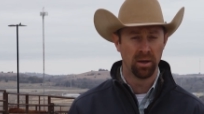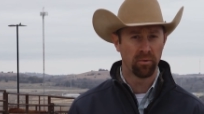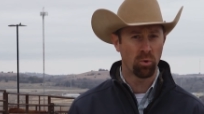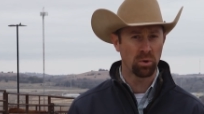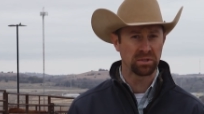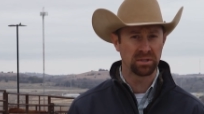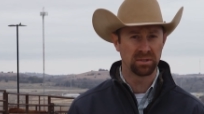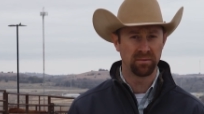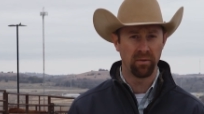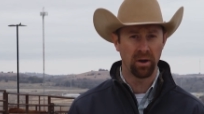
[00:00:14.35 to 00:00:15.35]
Of course, this
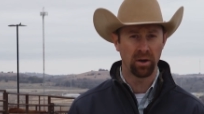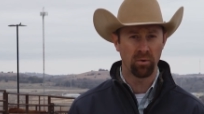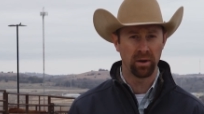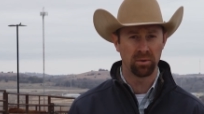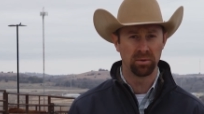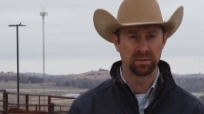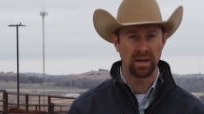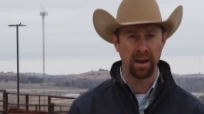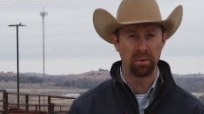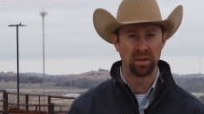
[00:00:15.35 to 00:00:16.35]
is a very critical
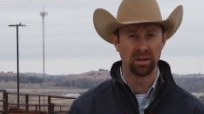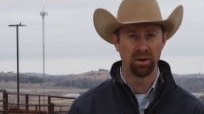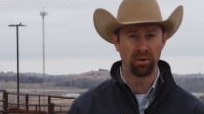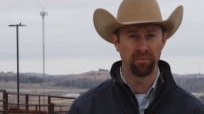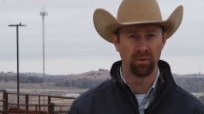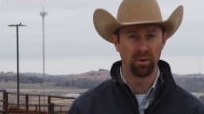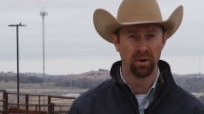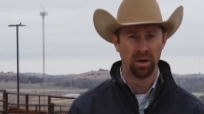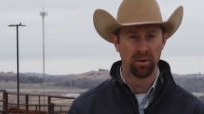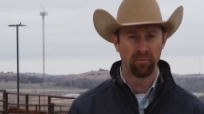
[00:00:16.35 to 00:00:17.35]
time of the year for,
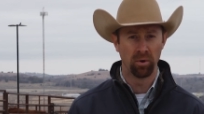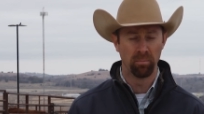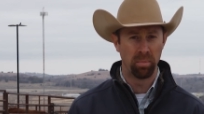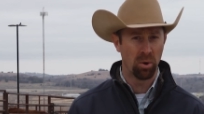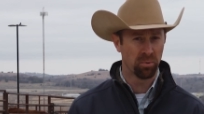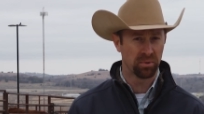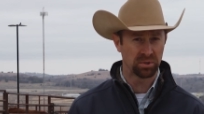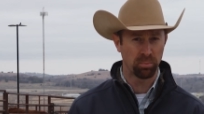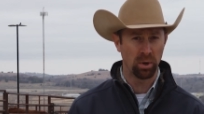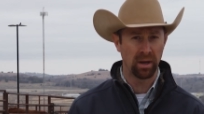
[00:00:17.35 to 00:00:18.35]
for both
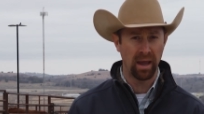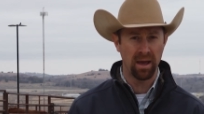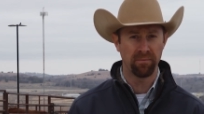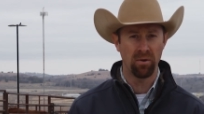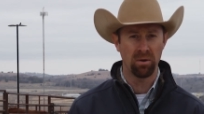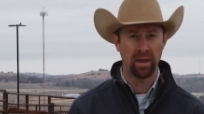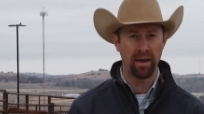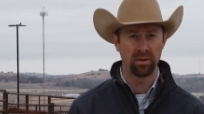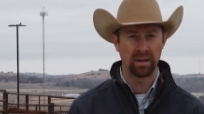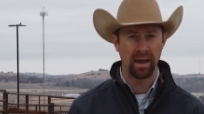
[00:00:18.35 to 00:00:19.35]
spring and fall
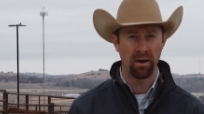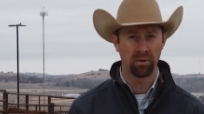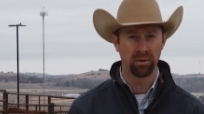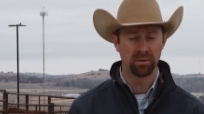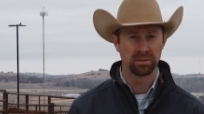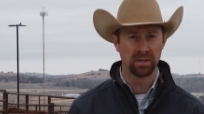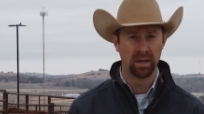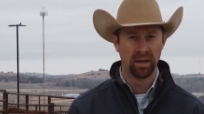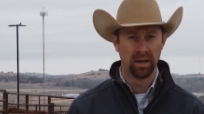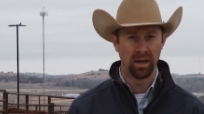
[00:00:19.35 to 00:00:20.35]
calving cow herds,
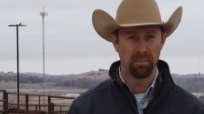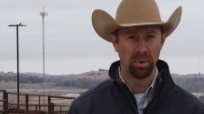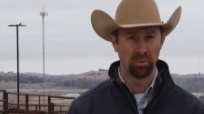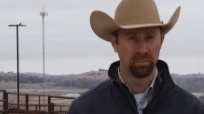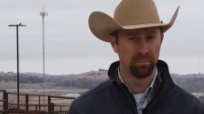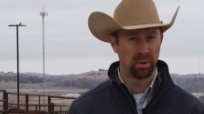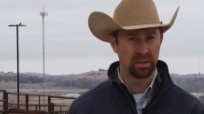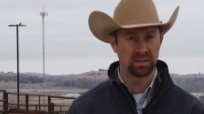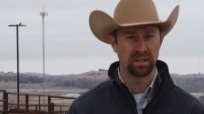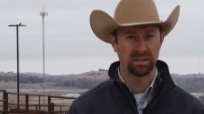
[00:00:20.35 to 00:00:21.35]
uh, but, but
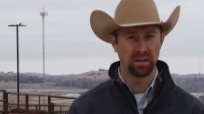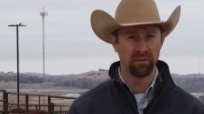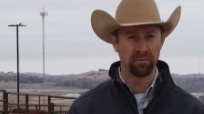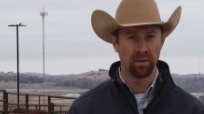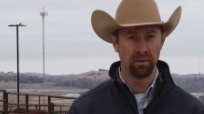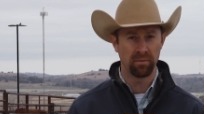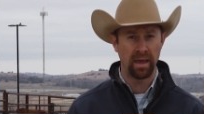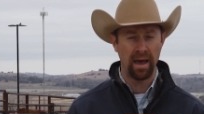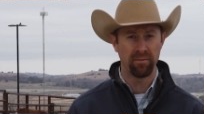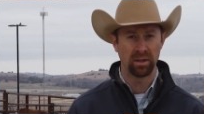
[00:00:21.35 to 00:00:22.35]
the season of, of
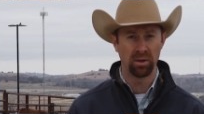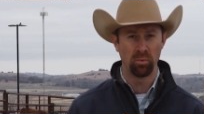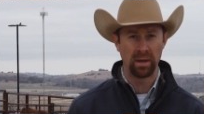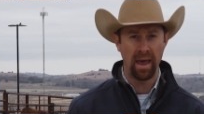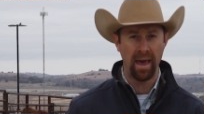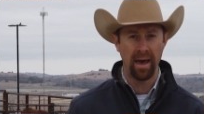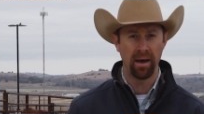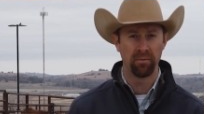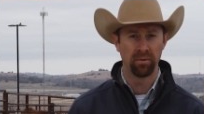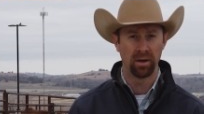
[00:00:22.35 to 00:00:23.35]
calving that we
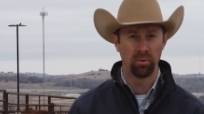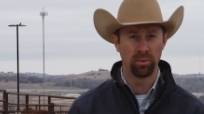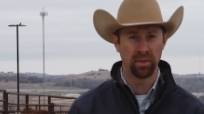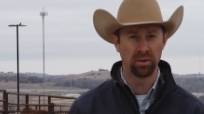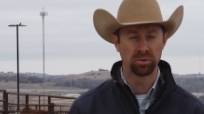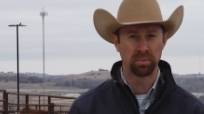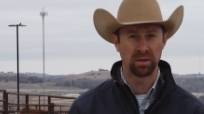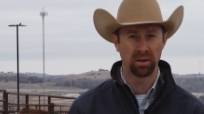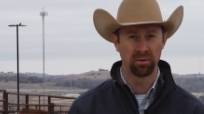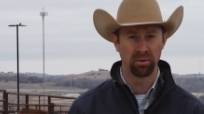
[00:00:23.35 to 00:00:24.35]
have uh, within those
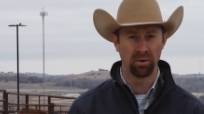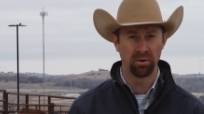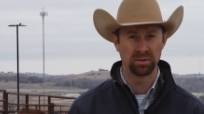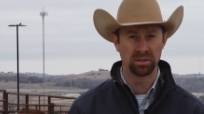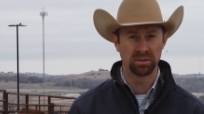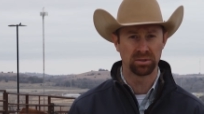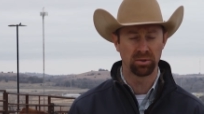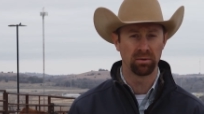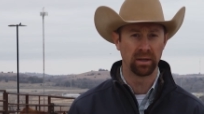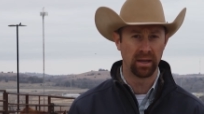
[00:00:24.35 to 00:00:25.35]
particular herds is
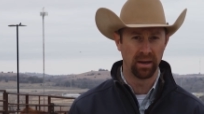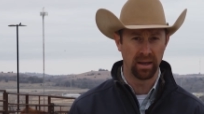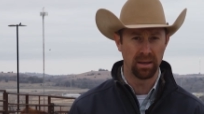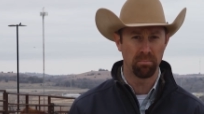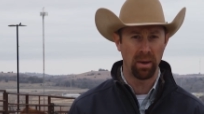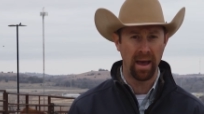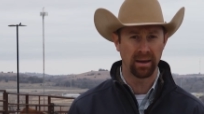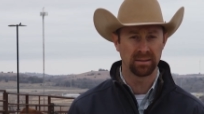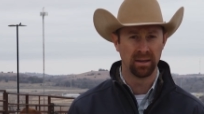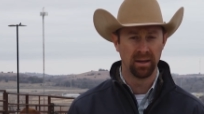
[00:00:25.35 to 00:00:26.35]
certainly going to impact